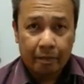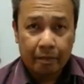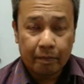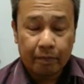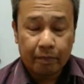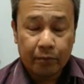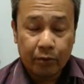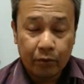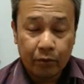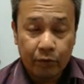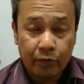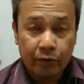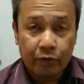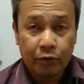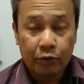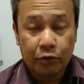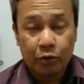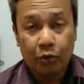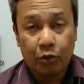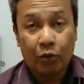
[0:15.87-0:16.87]
proof
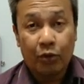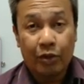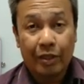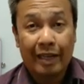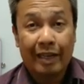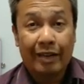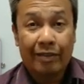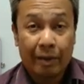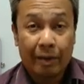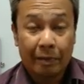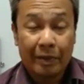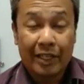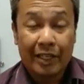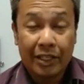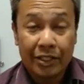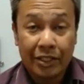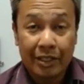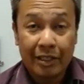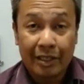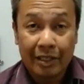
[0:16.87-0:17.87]
to show that
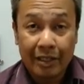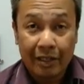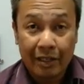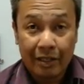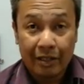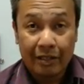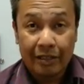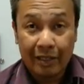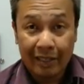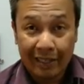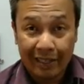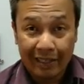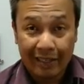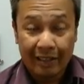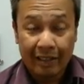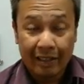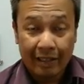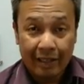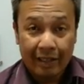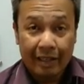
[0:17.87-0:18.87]
replication occurs
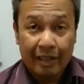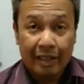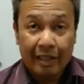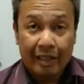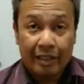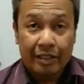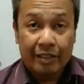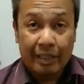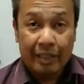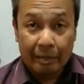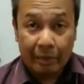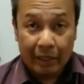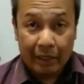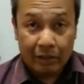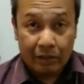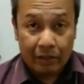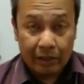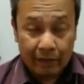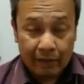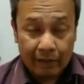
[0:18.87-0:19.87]
in
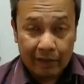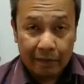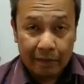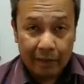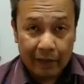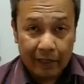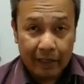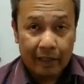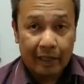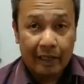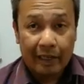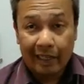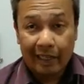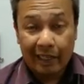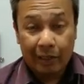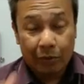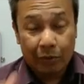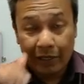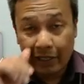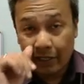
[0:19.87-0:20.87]
semi-conservative manner, and
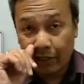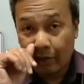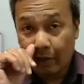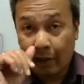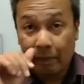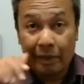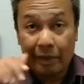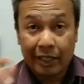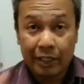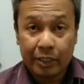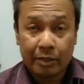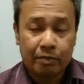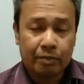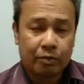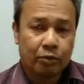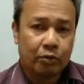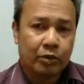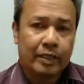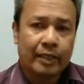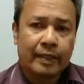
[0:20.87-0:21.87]
the other one is the replication
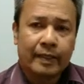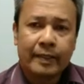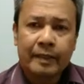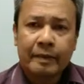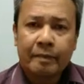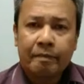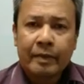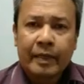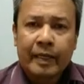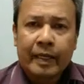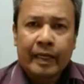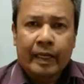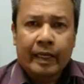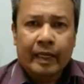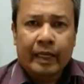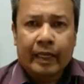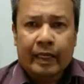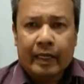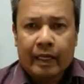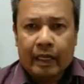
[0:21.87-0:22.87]
process.
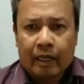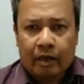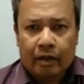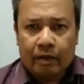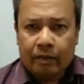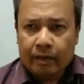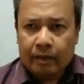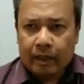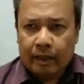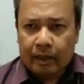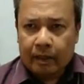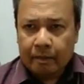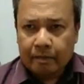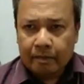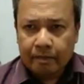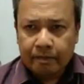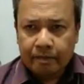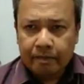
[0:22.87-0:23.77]
Now,